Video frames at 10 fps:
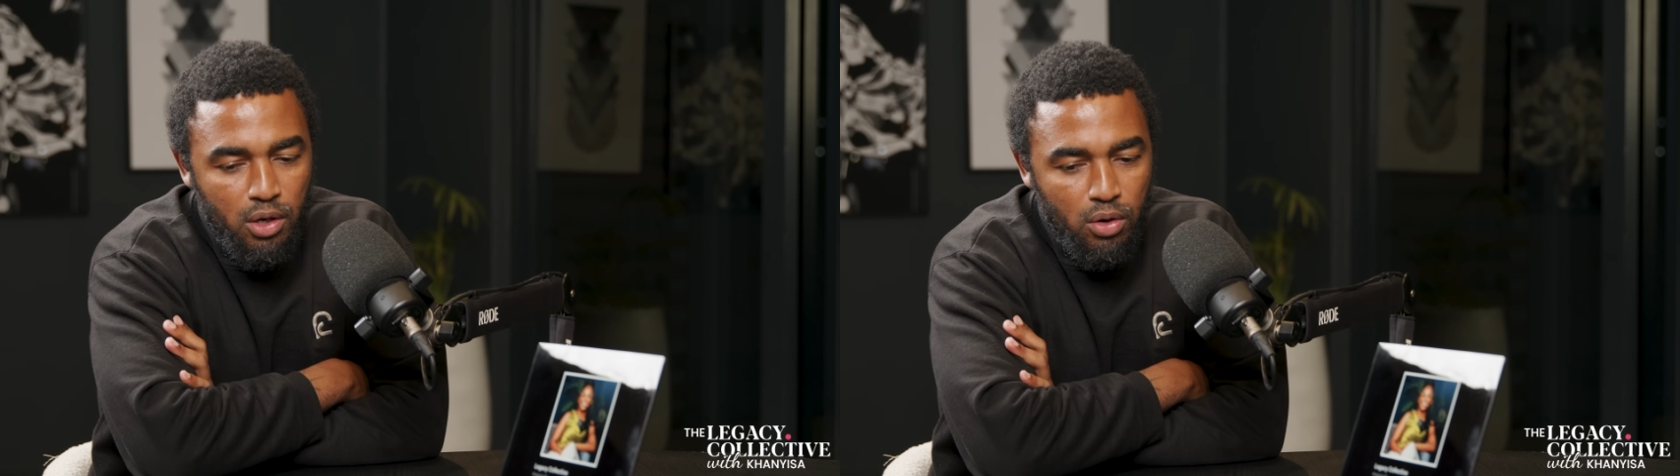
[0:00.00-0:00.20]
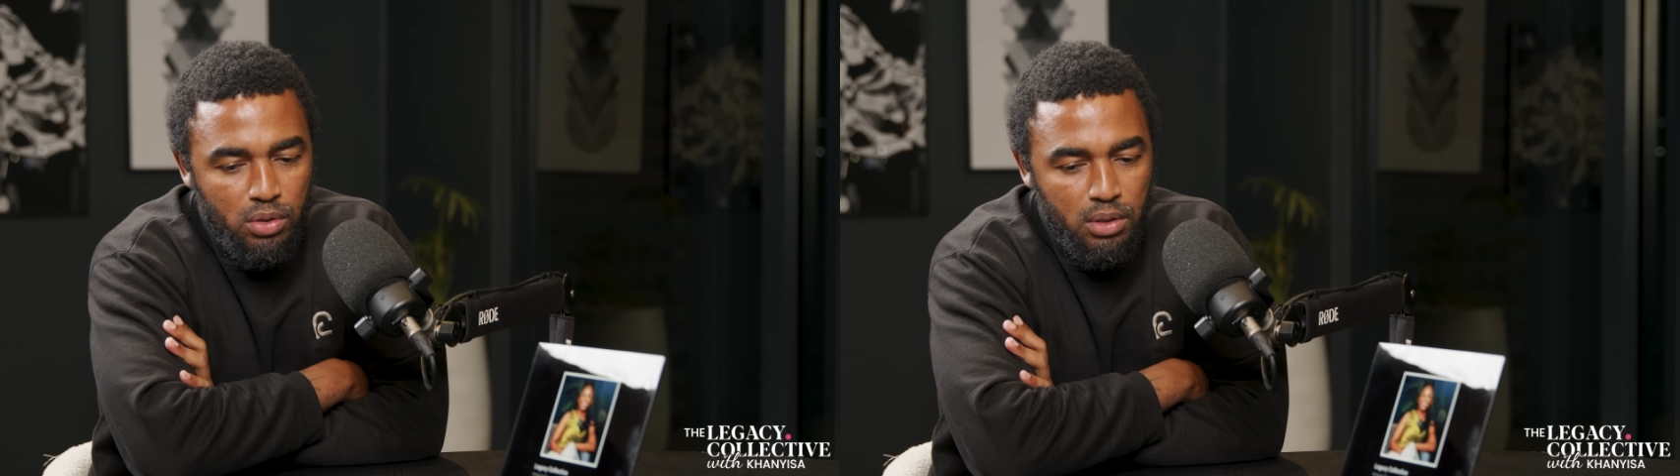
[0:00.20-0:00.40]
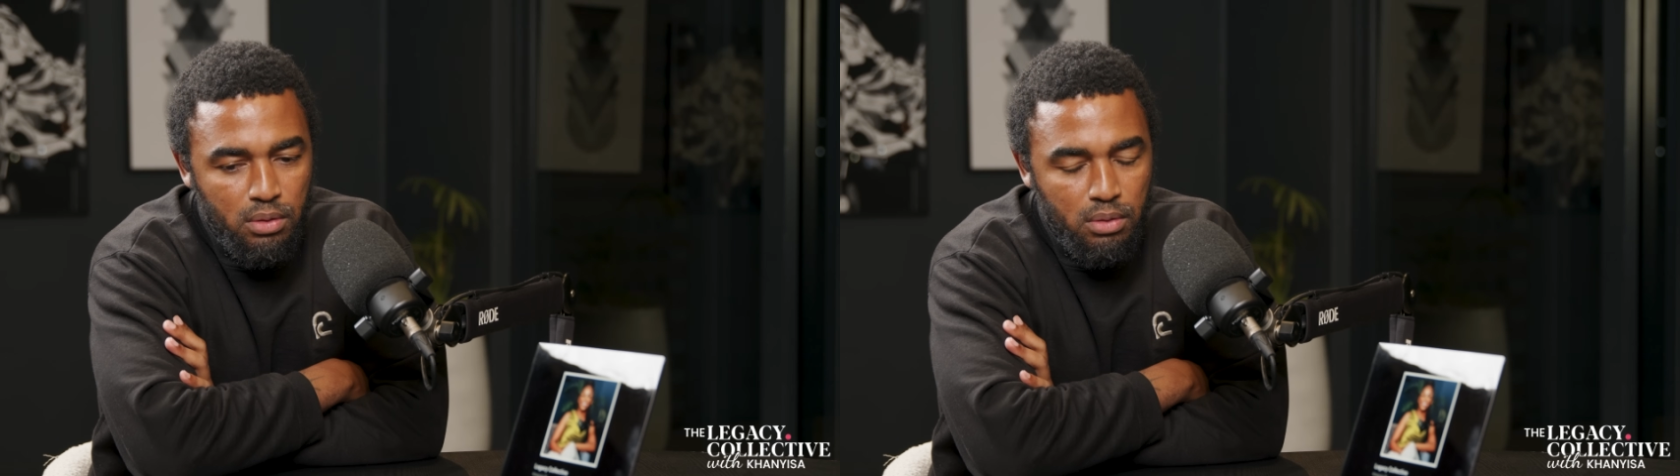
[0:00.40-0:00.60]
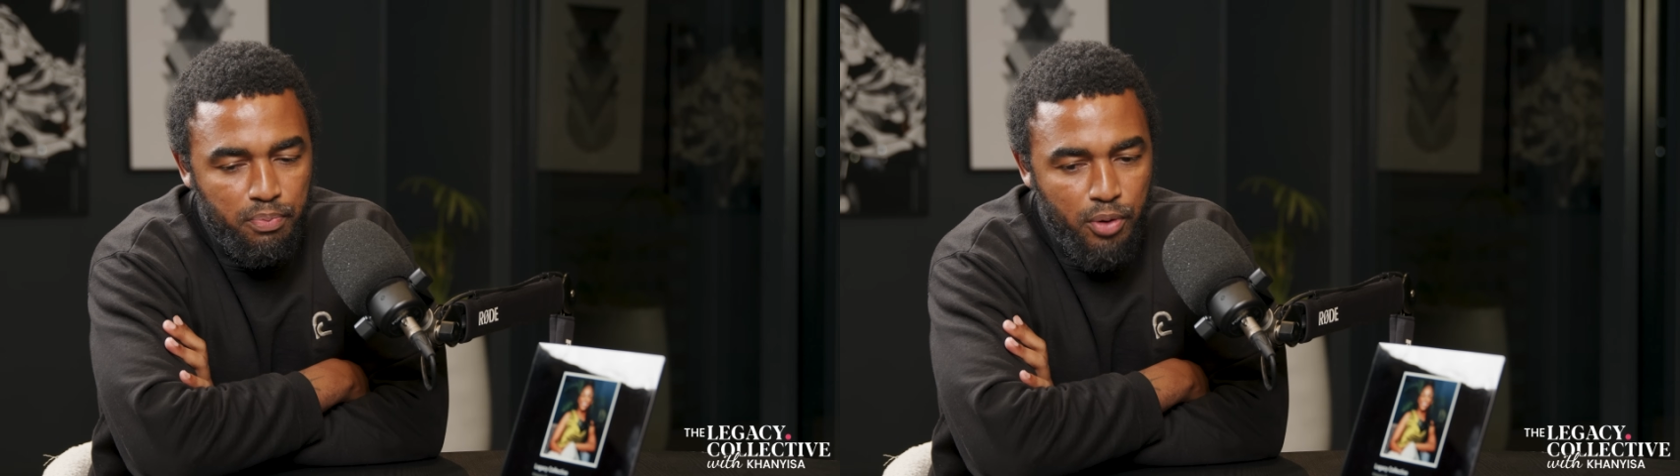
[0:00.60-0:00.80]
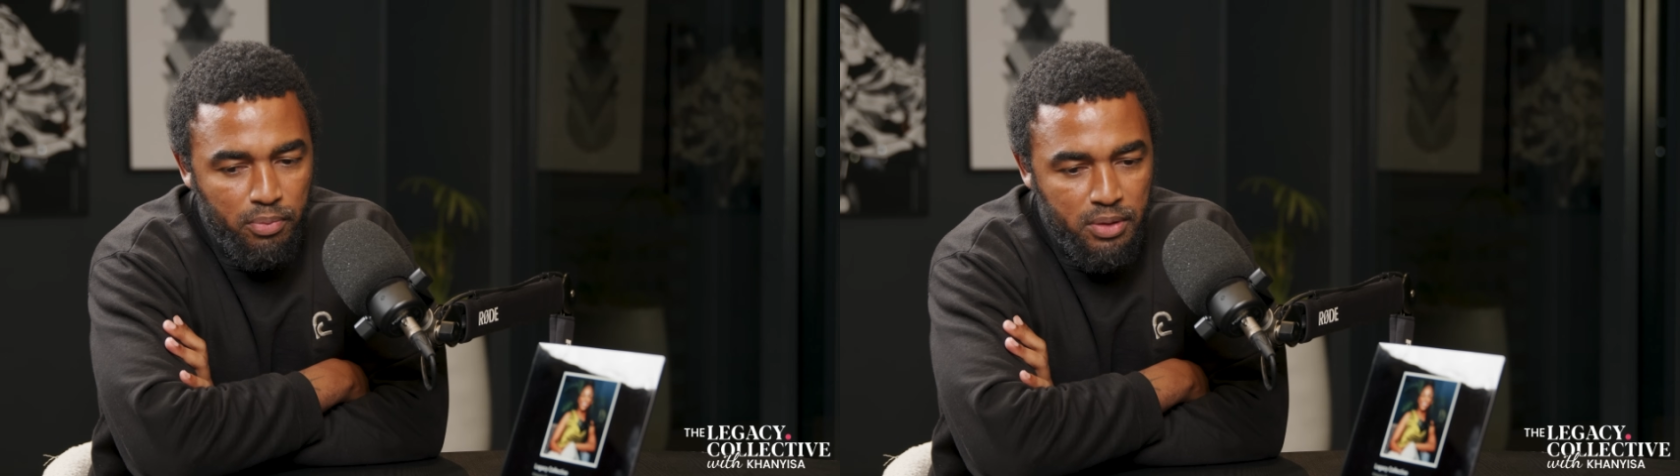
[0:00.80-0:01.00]
own
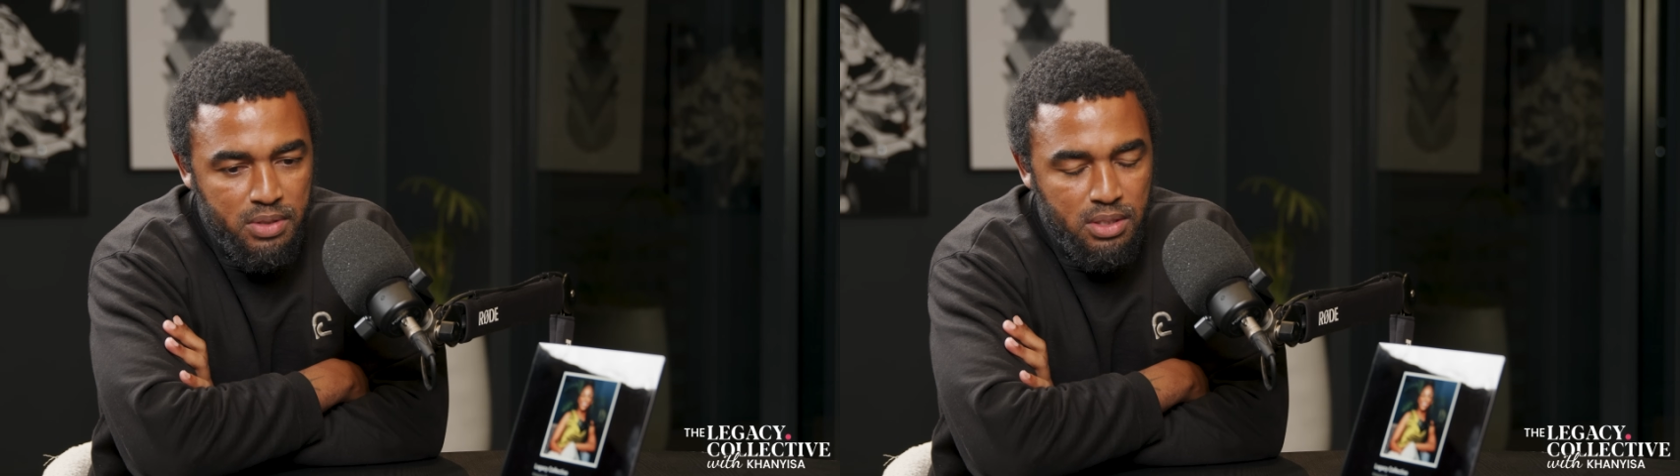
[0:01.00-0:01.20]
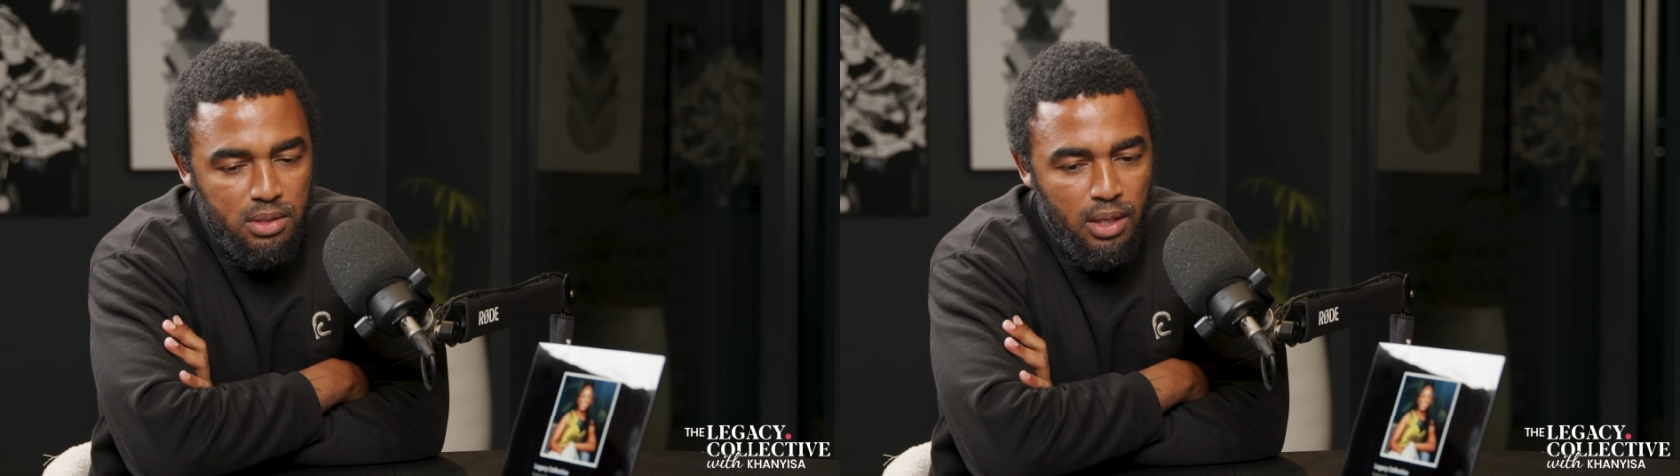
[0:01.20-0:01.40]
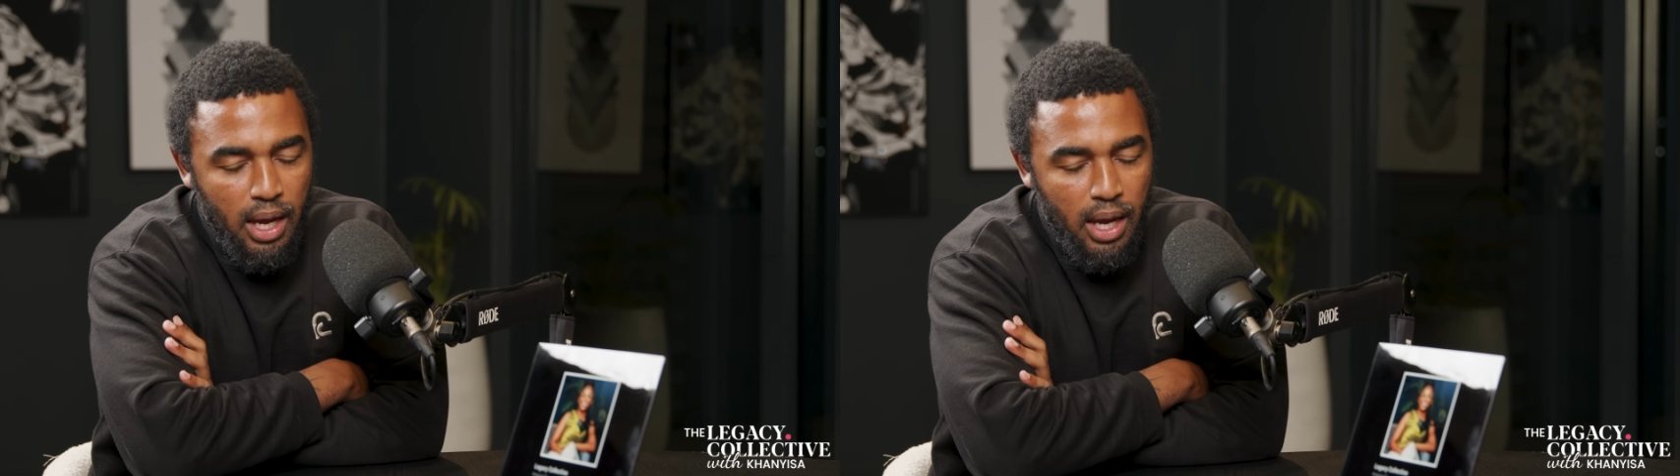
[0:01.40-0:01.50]
problems,